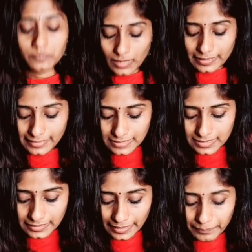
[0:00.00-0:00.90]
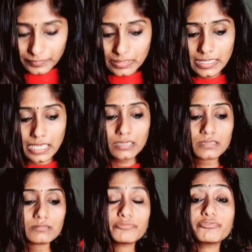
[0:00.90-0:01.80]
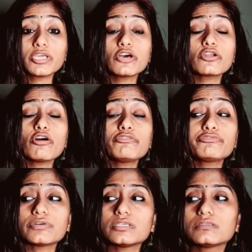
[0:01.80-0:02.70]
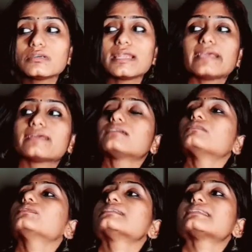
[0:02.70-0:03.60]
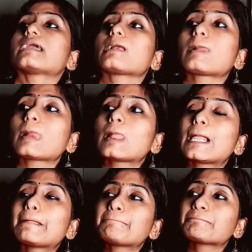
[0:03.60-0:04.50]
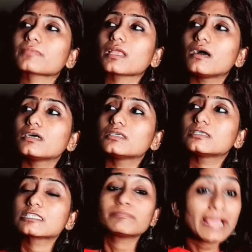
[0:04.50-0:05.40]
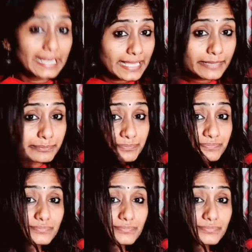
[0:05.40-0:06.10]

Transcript: That is a thing. Then fear of we say smelling.